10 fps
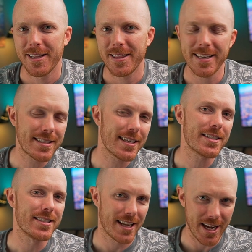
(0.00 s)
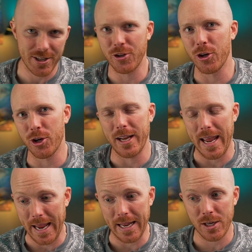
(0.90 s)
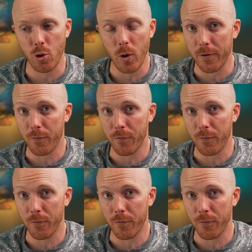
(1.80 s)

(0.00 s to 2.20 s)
This is not good, and quite